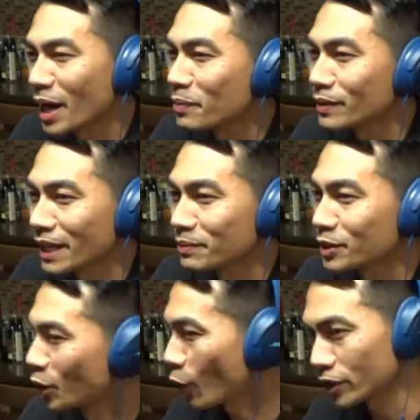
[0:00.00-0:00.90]
I'm
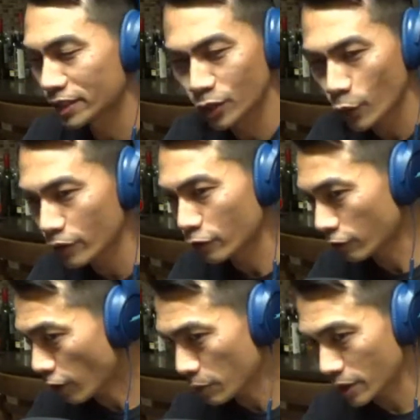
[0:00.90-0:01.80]
going
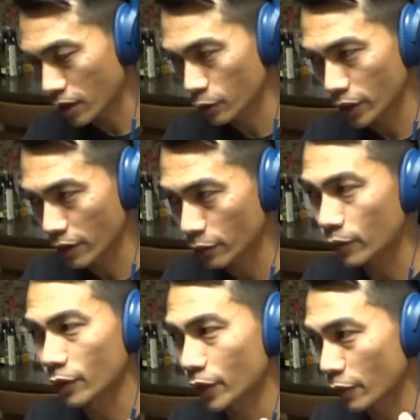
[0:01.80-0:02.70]
far beyond what I
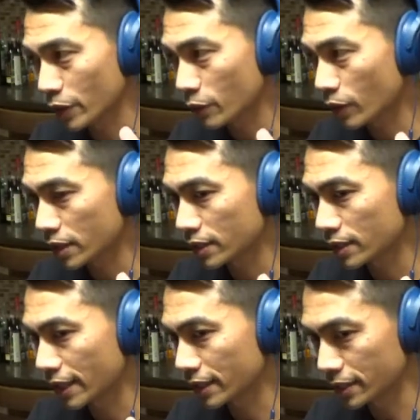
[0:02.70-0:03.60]
really want
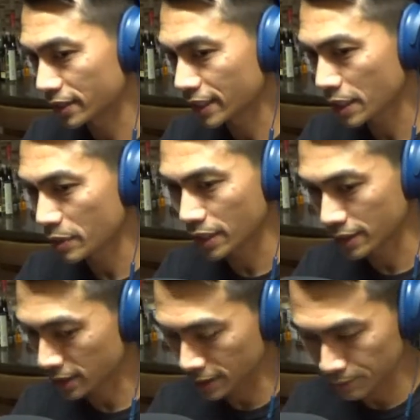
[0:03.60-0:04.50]
to like say,
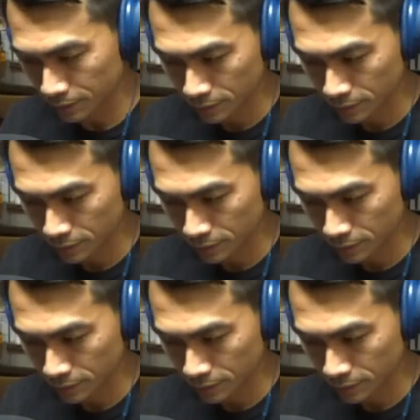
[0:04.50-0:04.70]
because